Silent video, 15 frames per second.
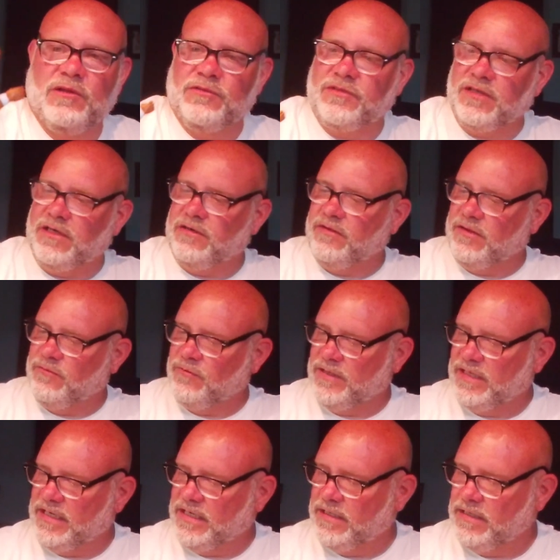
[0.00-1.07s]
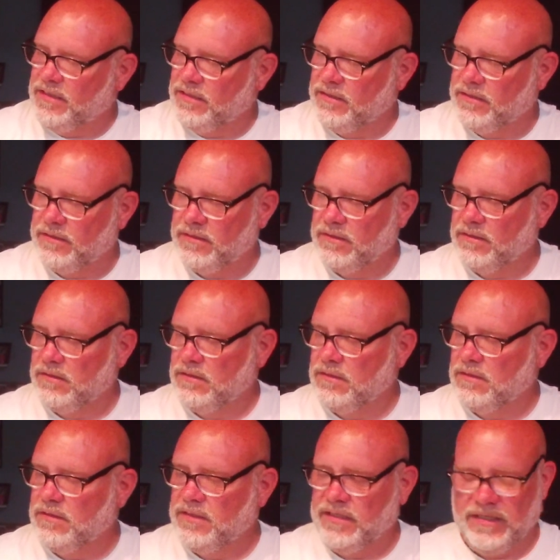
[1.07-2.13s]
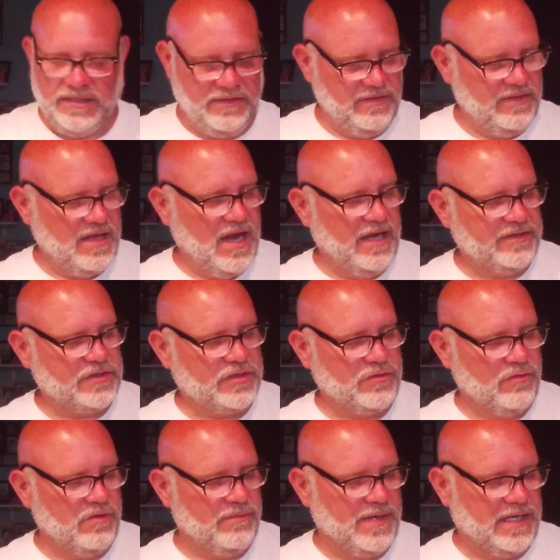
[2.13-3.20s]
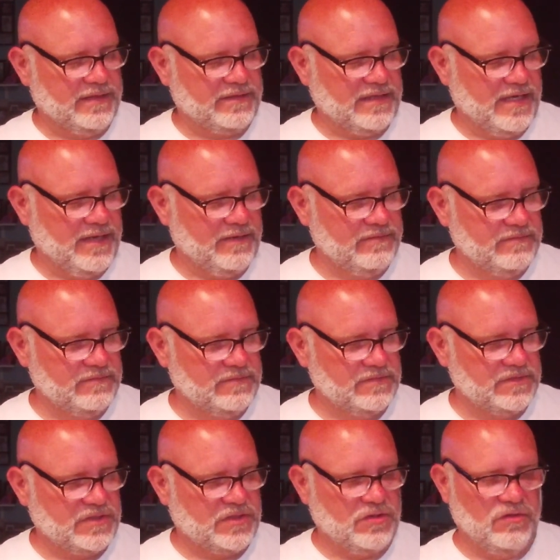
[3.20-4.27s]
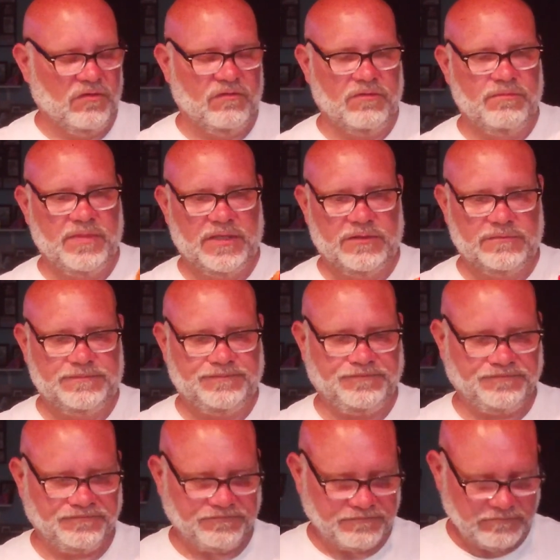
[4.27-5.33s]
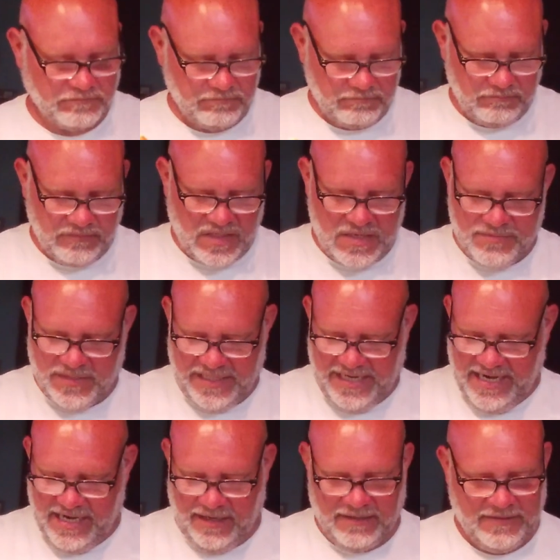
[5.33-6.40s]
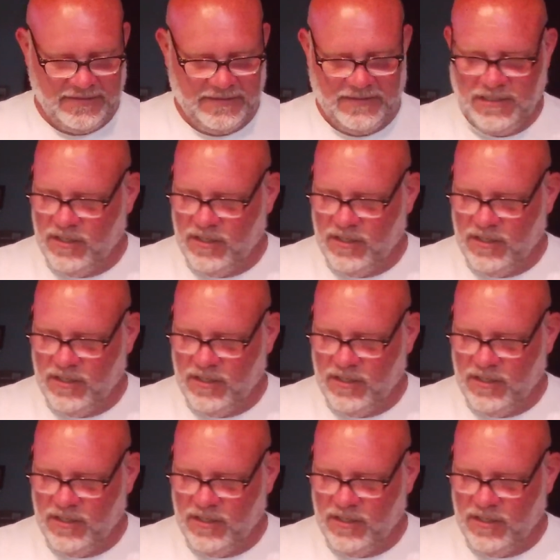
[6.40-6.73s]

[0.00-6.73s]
belt there that we need. I'm not sure about that silver belt. But yeah,